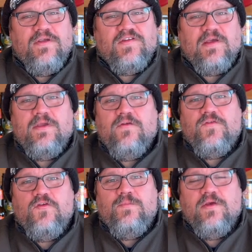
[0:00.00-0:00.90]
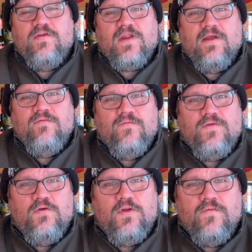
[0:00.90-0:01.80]
He sent me a few beers that I've
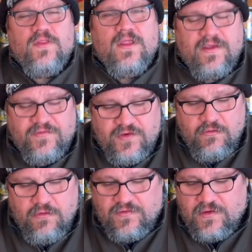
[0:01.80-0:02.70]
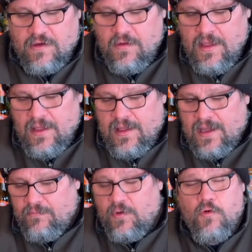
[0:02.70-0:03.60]
reviewed over the last year or so.
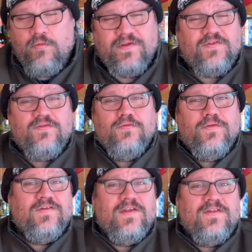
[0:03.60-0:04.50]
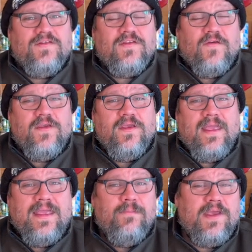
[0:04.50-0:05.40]
Um, always thrilled to see the stuff he,
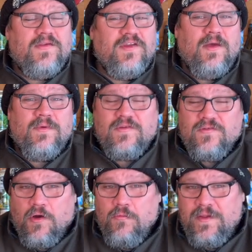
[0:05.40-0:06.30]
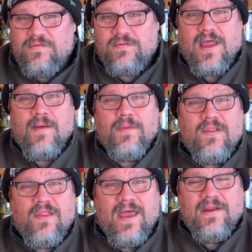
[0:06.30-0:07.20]
he picks up because it's always top of the
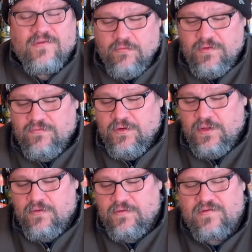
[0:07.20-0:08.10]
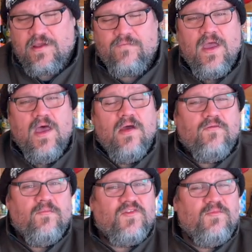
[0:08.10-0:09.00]
line. It's always really good stuff
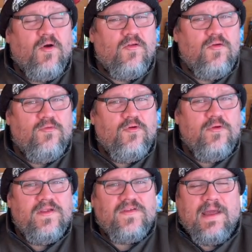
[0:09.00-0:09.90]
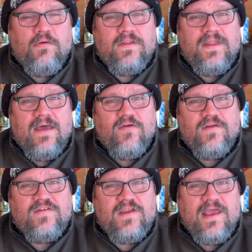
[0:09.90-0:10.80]
from smaller breweries that I would never
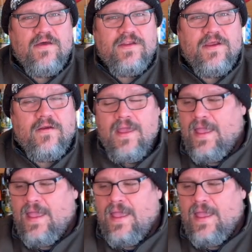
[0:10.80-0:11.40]
see out here.